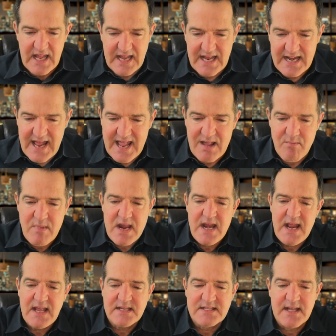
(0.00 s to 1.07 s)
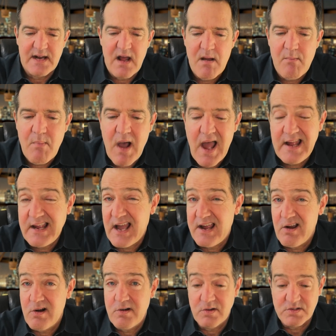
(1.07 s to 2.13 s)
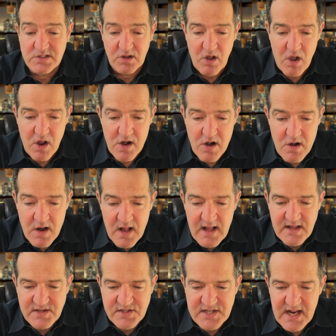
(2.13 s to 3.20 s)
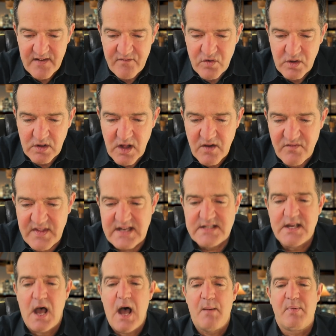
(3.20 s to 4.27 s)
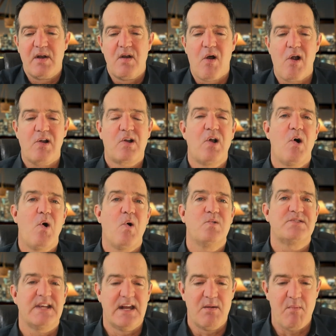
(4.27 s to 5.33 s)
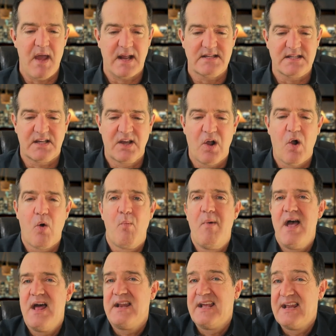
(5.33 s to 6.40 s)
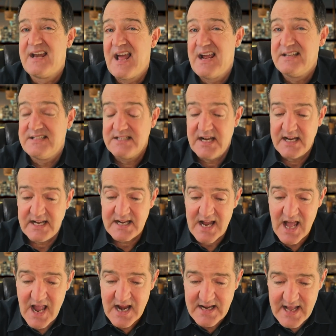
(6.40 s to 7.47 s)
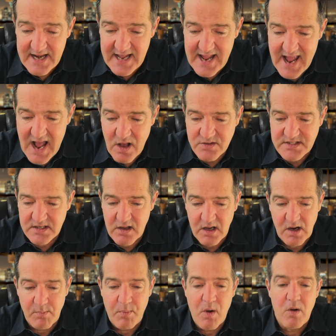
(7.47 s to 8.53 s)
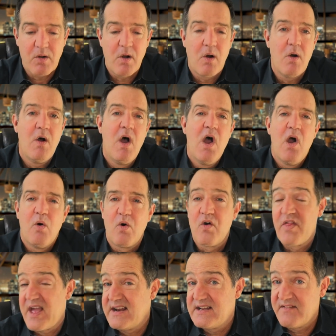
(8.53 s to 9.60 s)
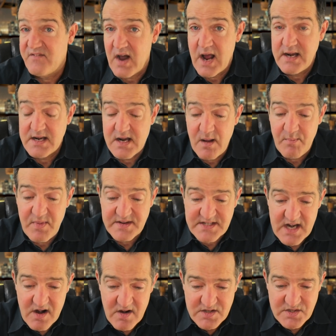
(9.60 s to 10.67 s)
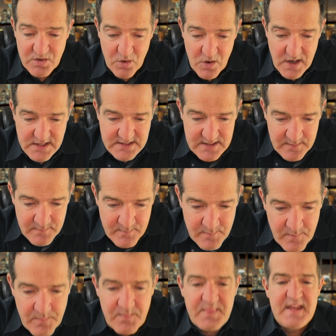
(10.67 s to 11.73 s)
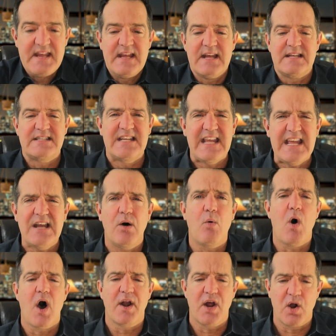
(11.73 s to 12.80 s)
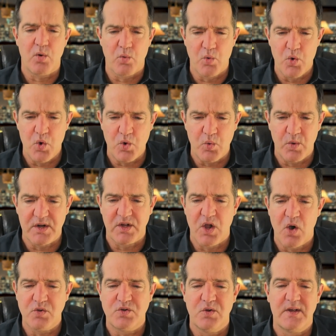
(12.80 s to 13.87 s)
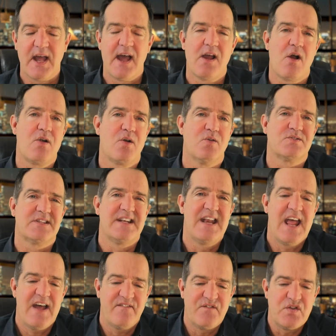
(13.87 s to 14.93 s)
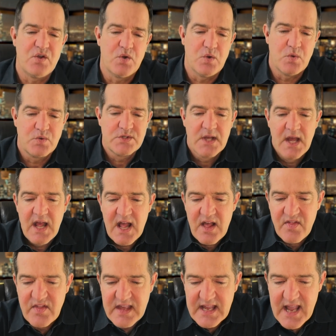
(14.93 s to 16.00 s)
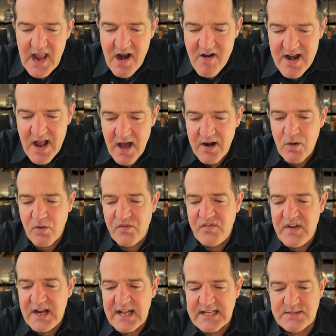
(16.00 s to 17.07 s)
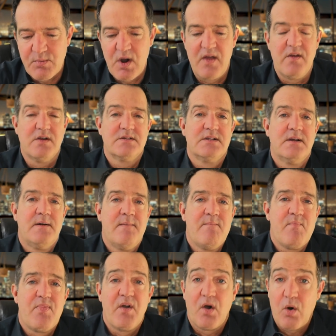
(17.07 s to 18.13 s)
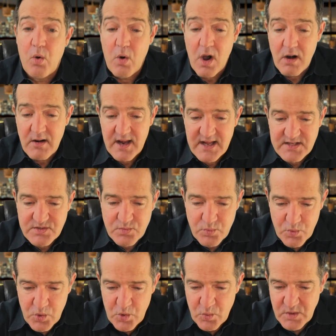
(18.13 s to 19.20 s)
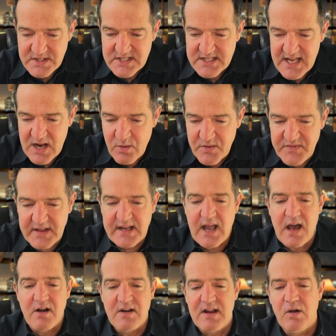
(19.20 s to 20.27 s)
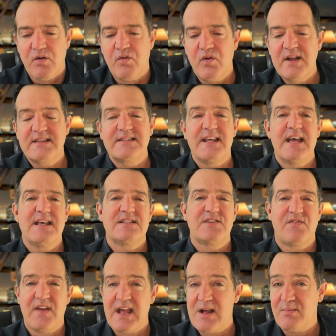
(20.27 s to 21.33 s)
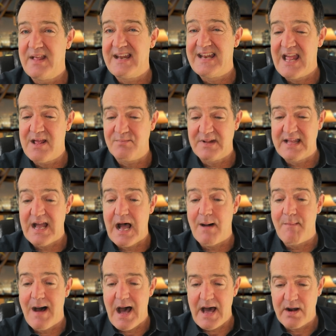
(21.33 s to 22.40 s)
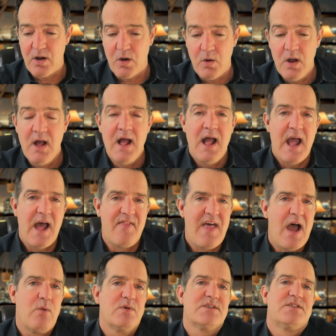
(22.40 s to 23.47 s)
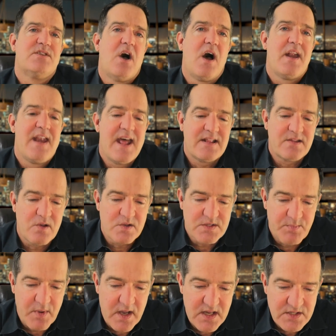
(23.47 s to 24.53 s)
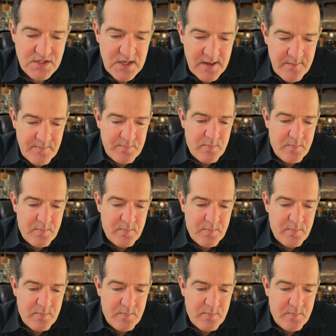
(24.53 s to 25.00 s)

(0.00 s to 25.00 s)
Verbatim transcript: In a meeting set up by Gallardo's lawyer, several of the top narcos in Mexico met in 1989 at a house in Acapulco where they divided up the territories. The Tijuana route would go to Gallardo's nephews, the Arellano Felix brothers. The Juarez route would stay with the Carrillo Fuentes family, namely Amado, and that was Don Neto's bunch.